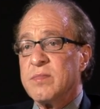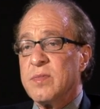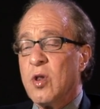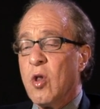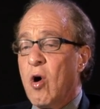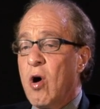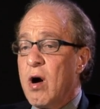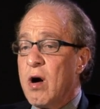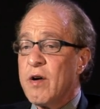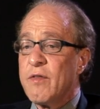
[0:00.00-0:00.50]

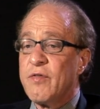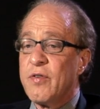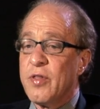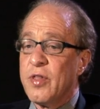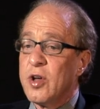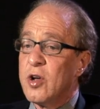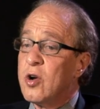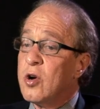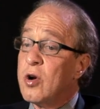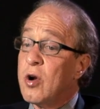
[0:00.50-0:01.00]
long for
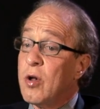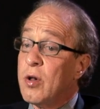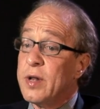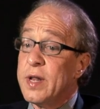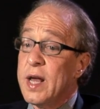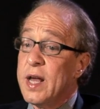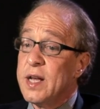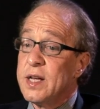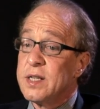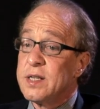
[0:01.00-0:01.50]
the good old
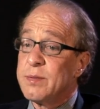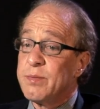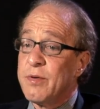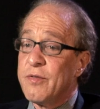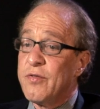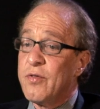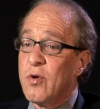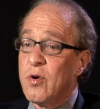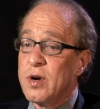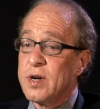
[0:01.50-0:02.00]
days
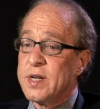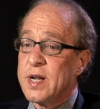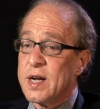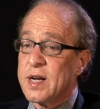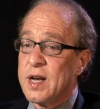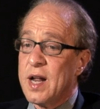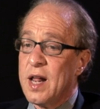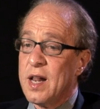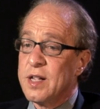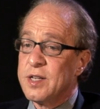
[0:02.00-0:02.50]
before
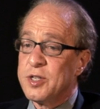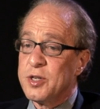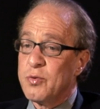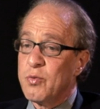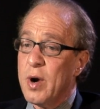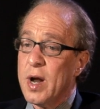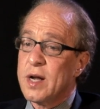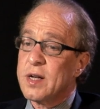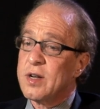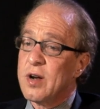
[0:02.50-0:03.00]
technology
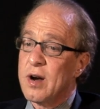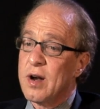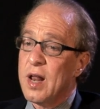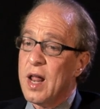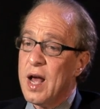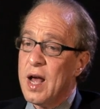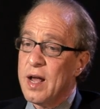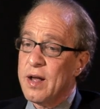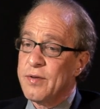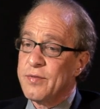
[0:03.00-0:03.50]
wrecked our
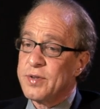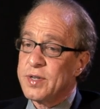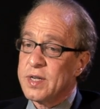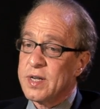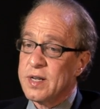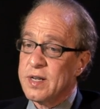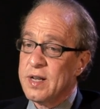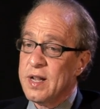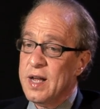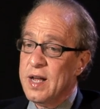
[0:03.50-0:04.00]
lives,
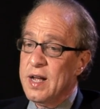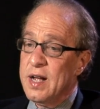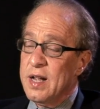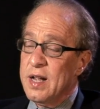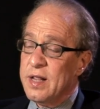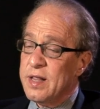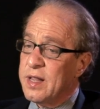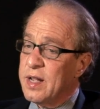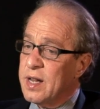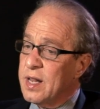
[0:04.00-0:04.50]
and
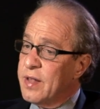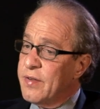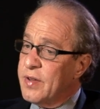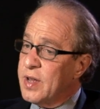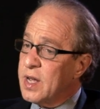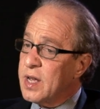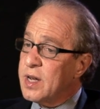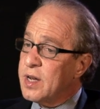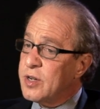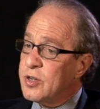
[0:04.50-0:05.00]
they're
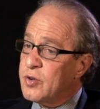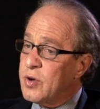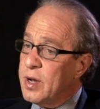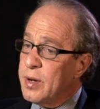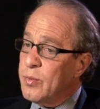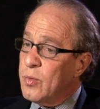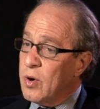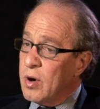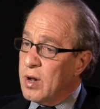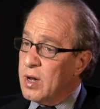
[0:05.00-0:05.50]
living in a
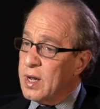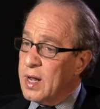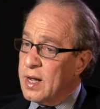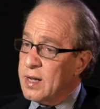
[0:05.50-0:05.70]
dream world.